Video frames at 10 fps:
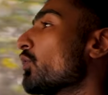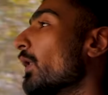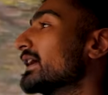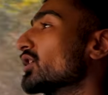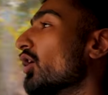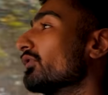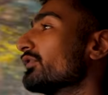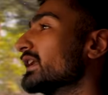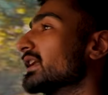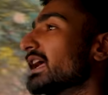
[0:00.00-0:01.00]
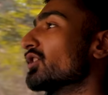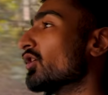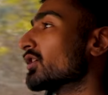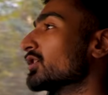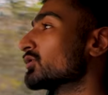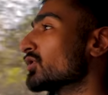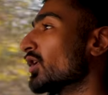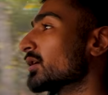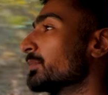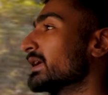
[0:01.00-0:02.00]
quite often in order to
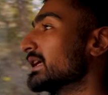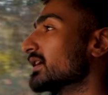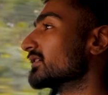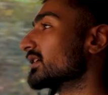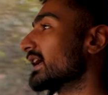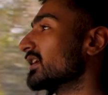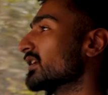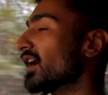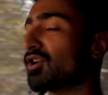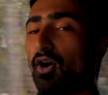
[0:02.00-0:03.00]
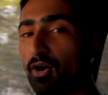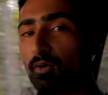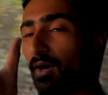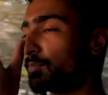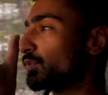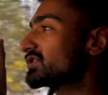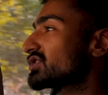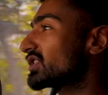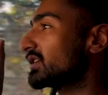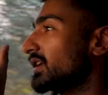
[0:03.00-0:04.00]
not be in an awkward
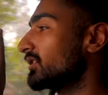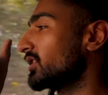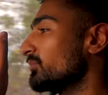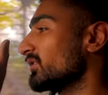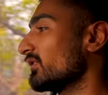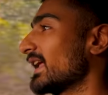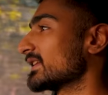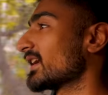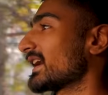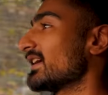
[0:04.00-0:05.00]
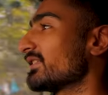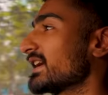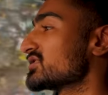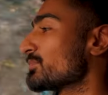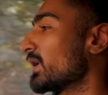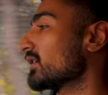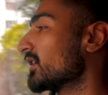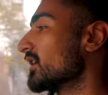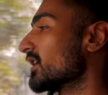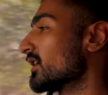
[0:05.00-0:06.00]
position in terms of like the rev range. But
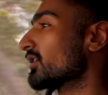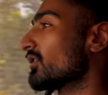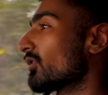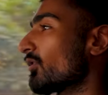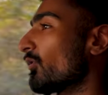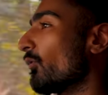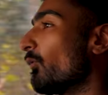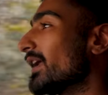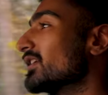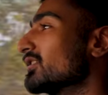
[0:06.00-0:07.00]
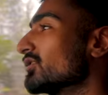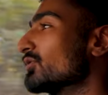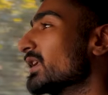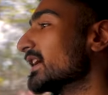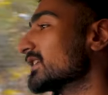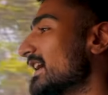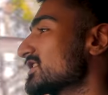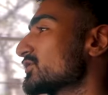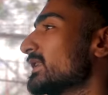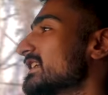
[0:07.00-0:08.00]
when you hit
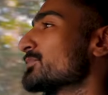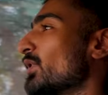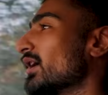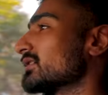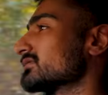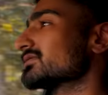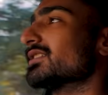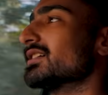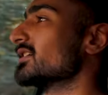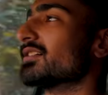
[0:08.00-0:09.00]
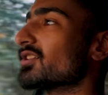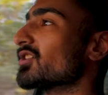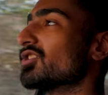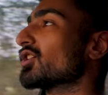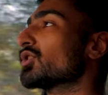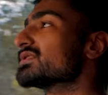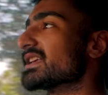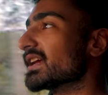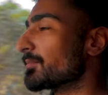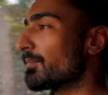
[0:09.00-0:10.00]
that sweet spot, you're
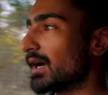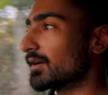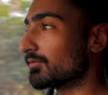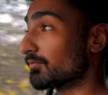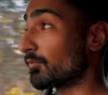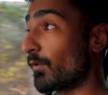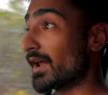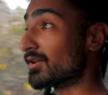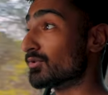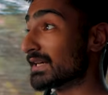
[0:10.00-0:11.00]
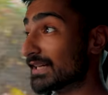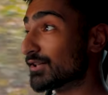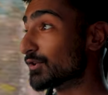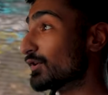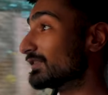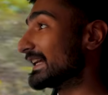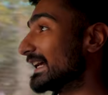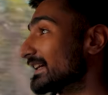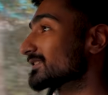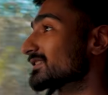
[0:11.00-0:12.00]
cruising. But when you need to
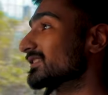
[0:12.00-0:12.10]
overtake,